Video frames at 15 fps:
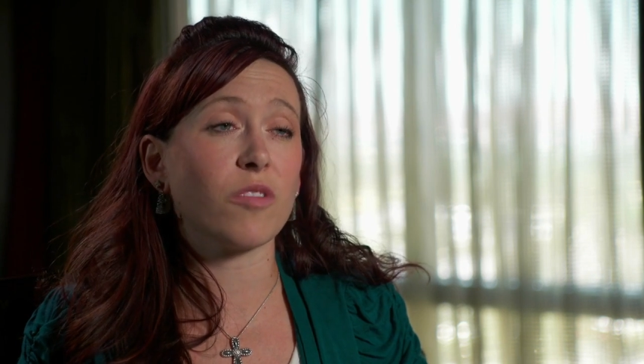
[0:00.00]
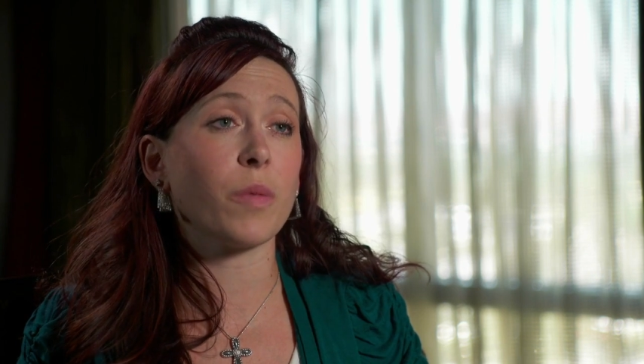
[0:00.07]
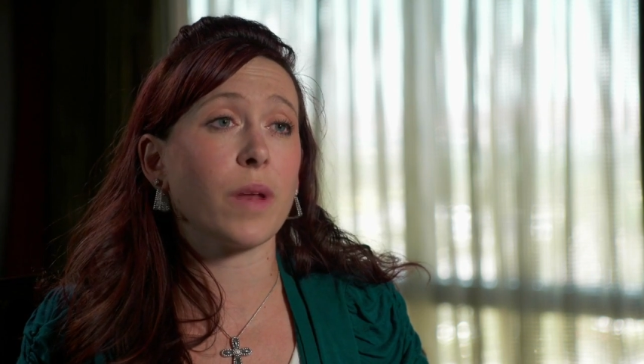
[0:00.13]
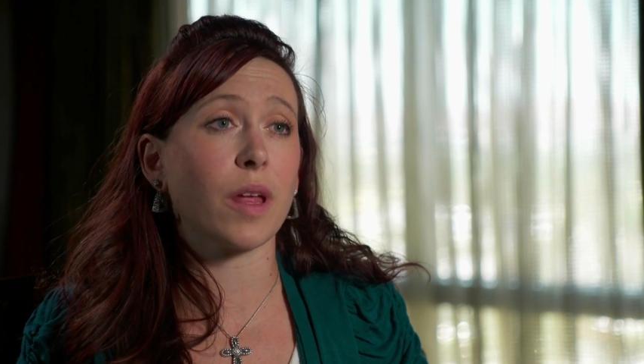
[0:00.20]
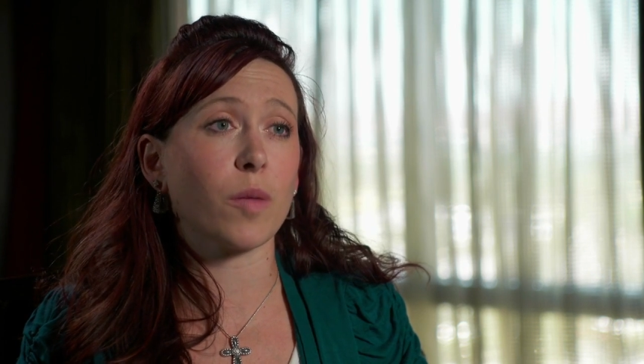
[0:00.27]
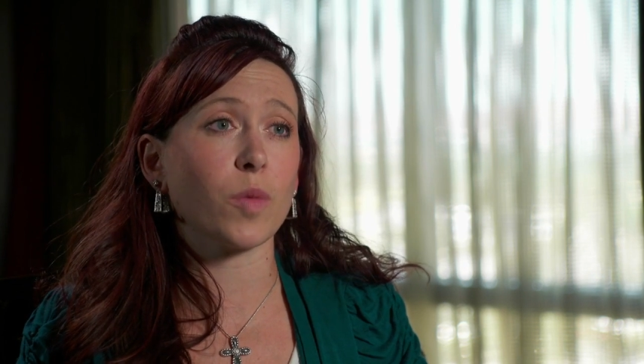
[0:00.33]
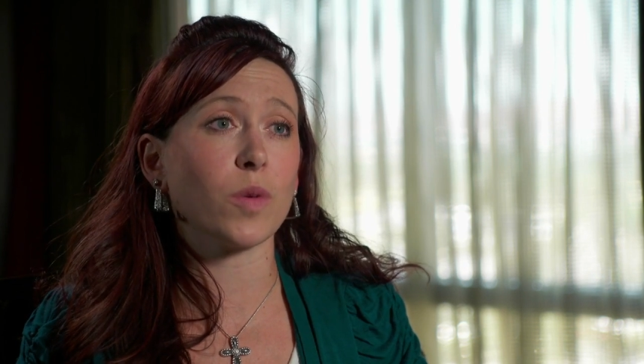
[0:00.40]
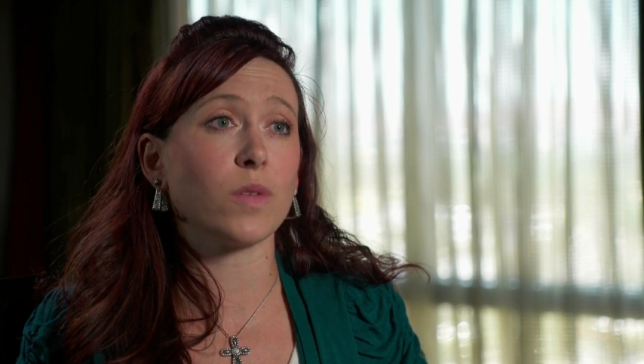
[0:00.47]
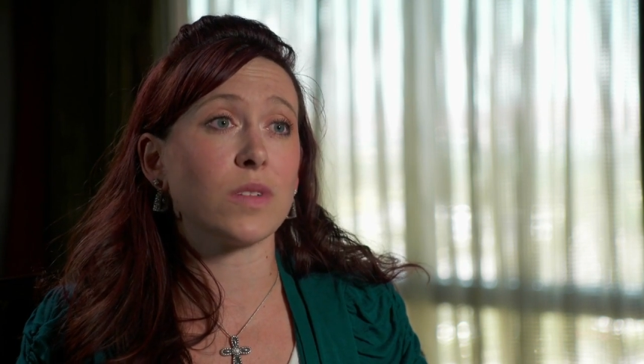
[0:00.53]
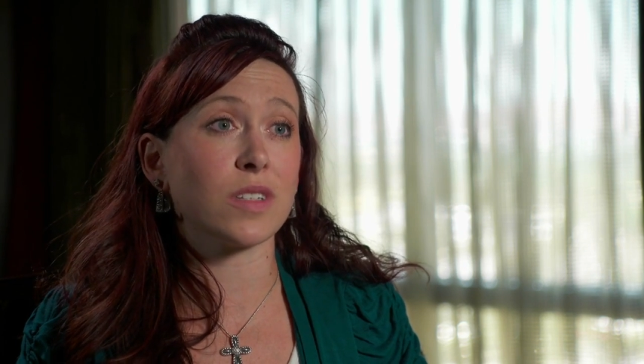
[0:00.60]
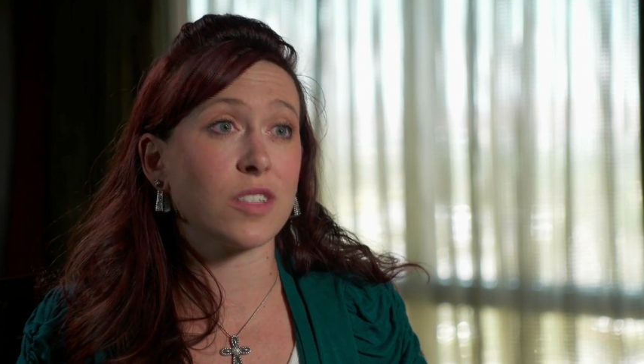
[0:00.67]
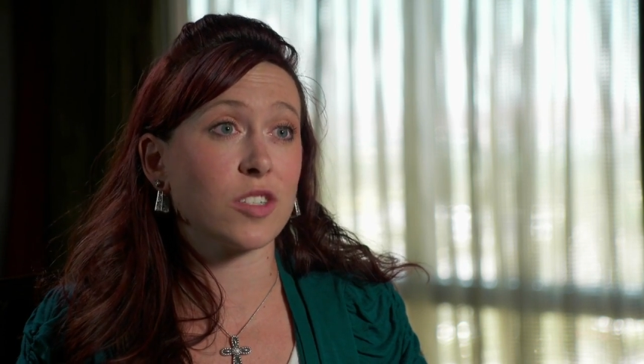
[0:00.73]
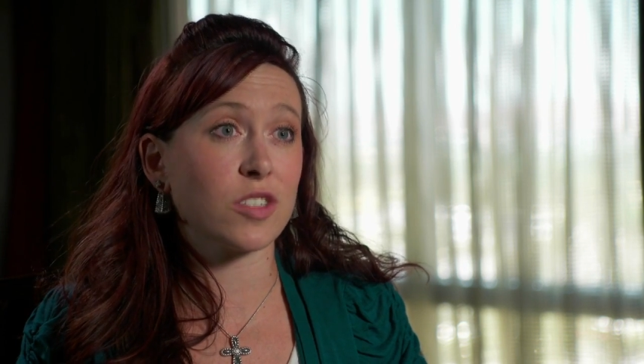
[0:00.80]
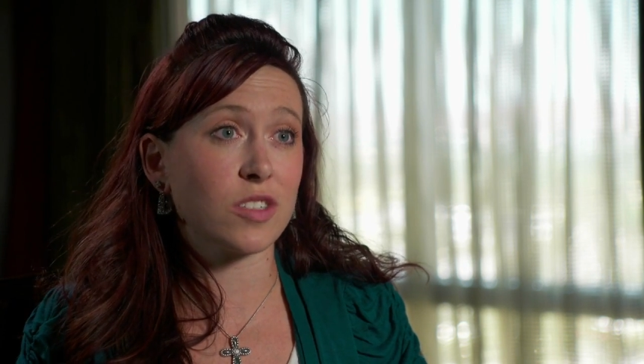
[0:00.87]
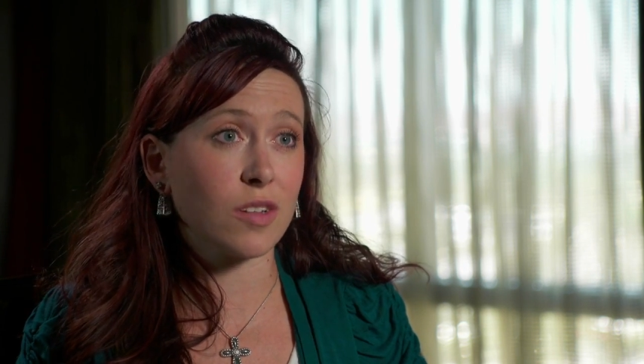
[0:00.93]
have been able to
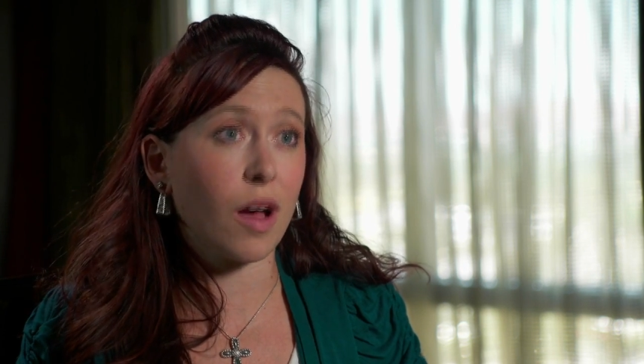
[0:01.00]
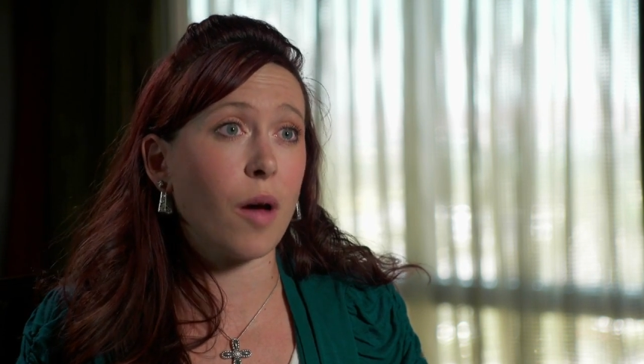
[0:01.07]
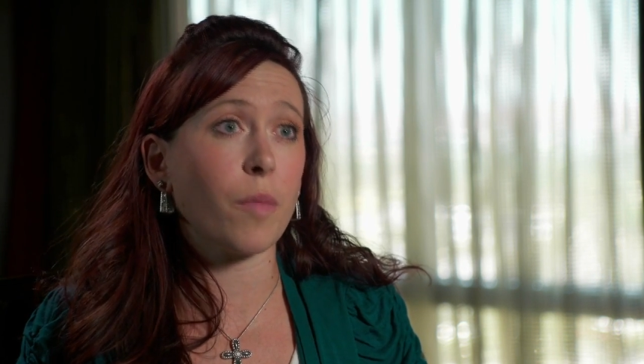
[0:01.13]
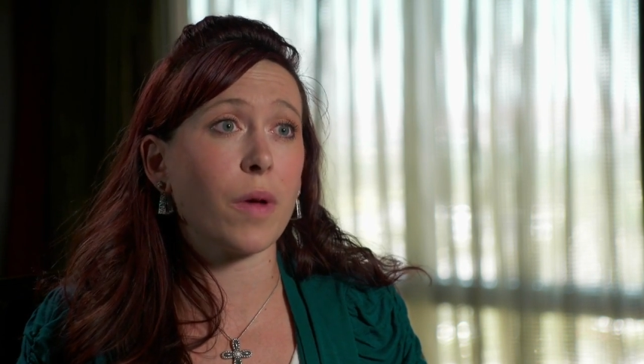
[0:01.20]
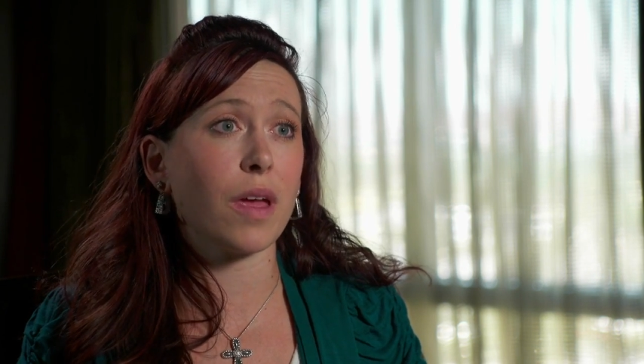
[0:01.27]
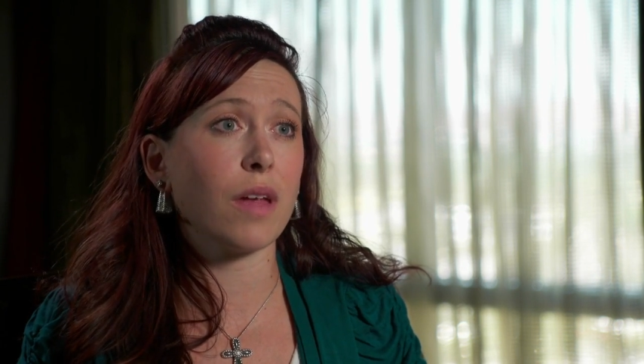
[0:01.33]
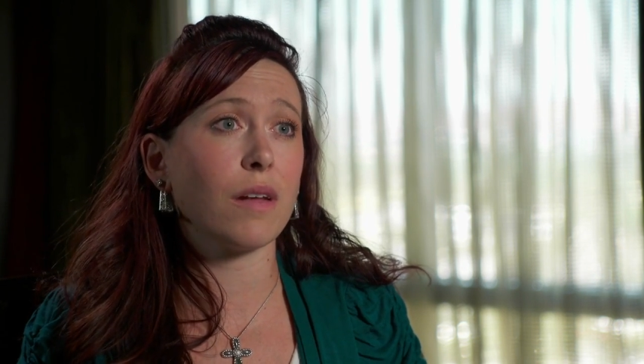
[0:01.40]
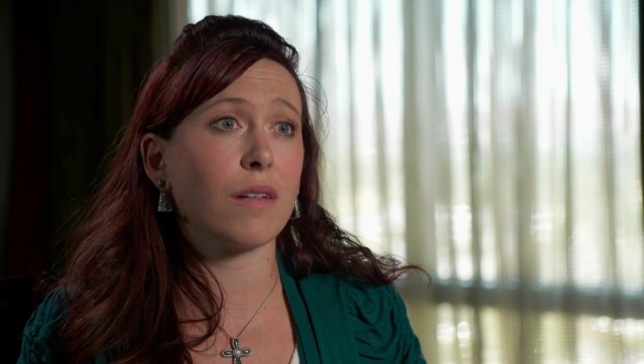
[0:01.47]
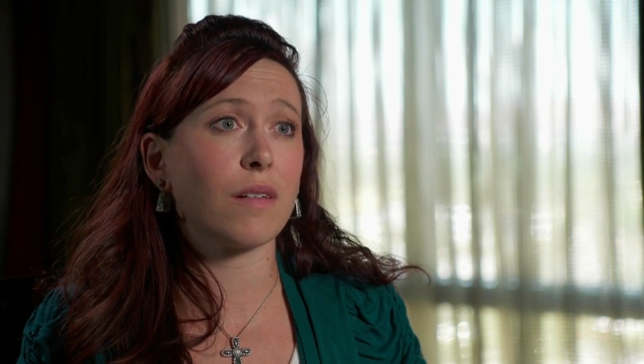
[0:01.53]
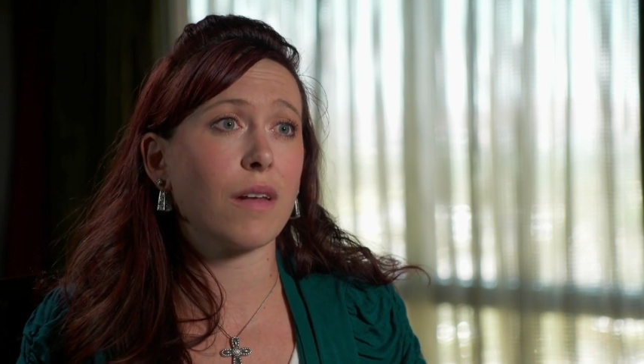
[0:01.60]
stop it